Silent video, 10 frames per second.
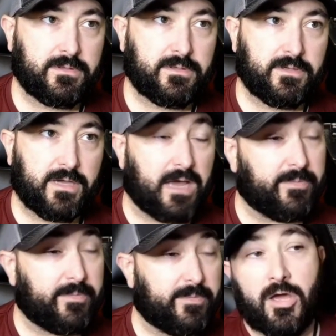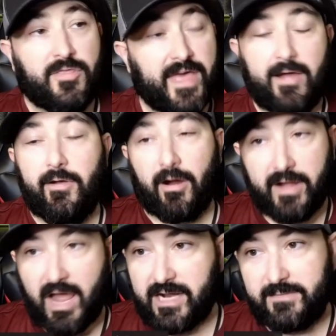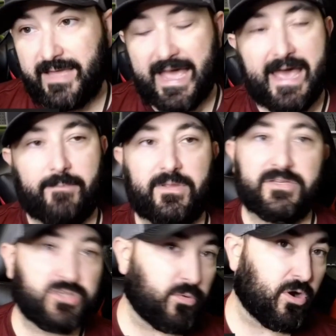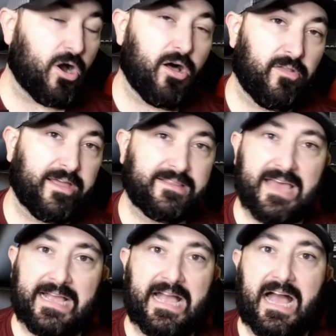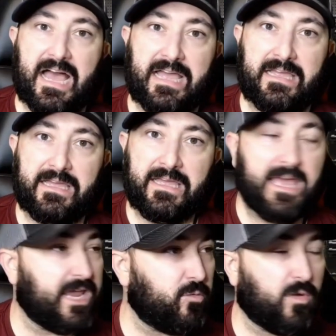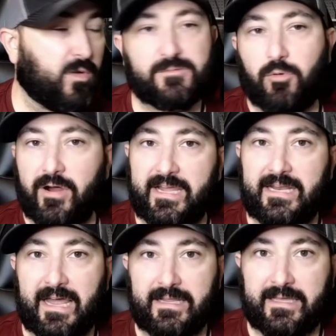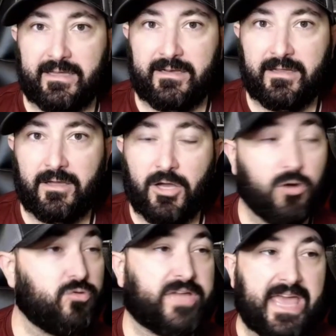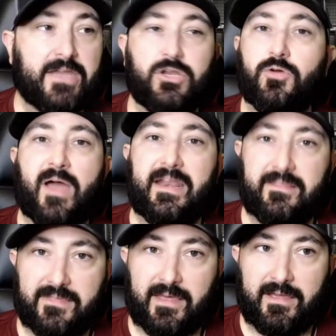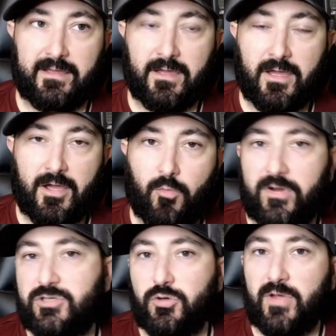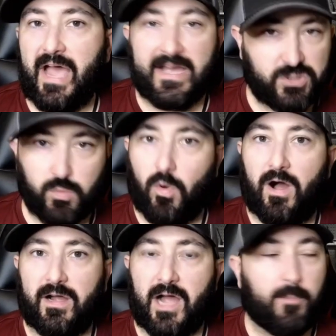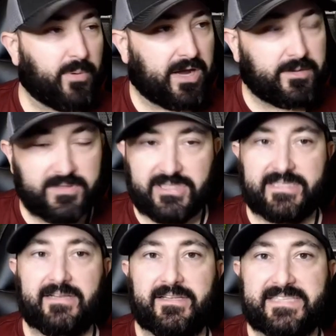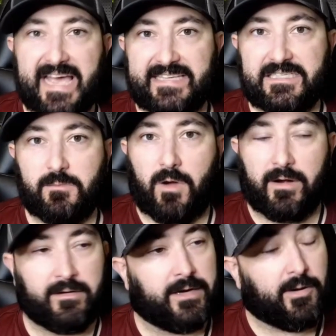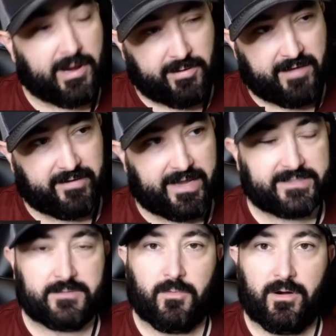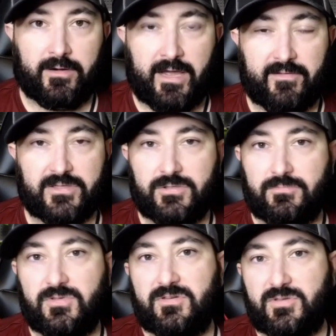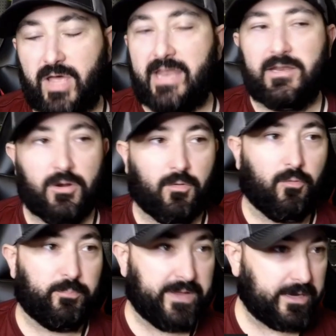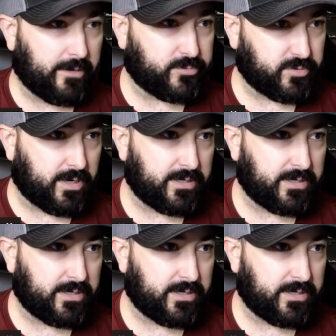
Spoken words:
I mean, they are not going to be happy until we're all like that guy in Westport, Connecticut, who can't do anything when two guys walk up on him and steal his Aston Martin. Now, I don't have an Aston Martin. I have a 10-year-old pickup truck.